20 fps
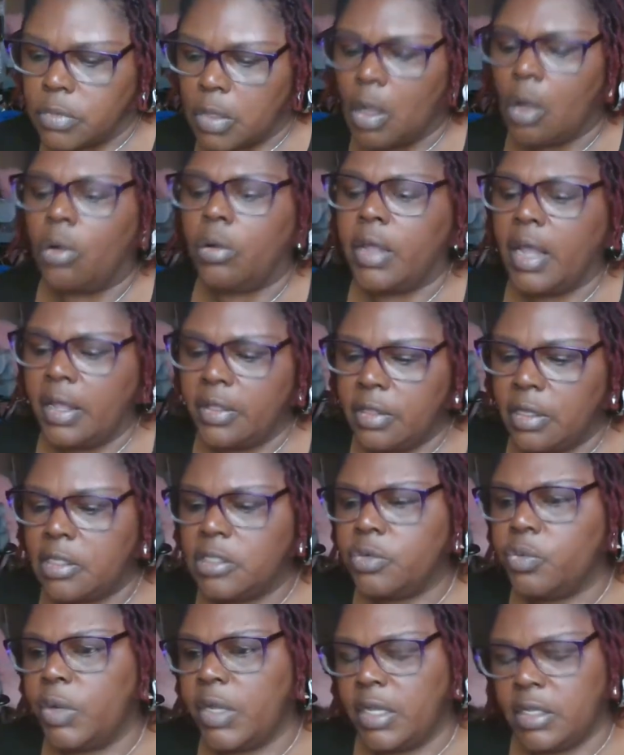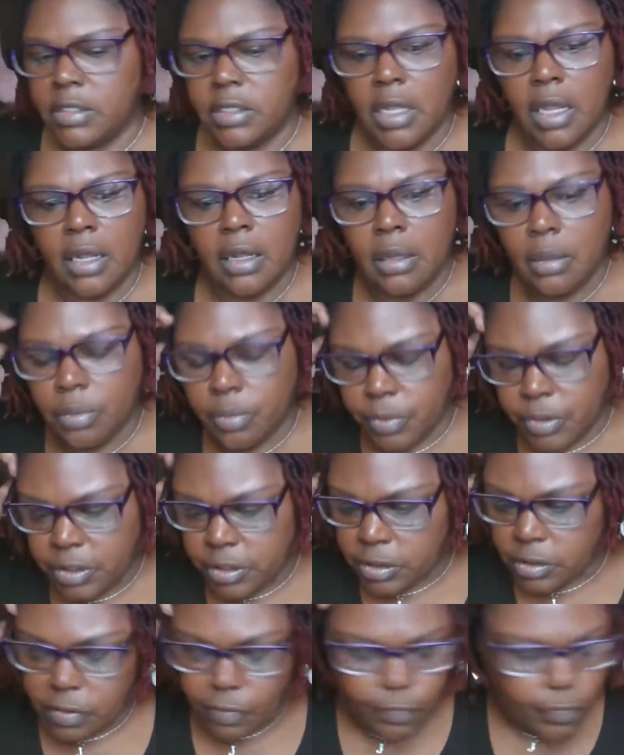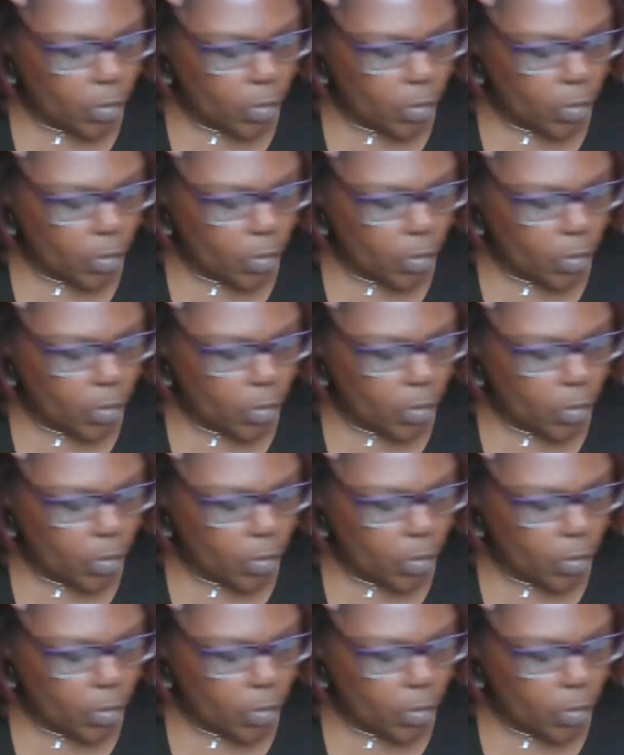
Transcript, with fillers: Okay, this Wednesday, which is the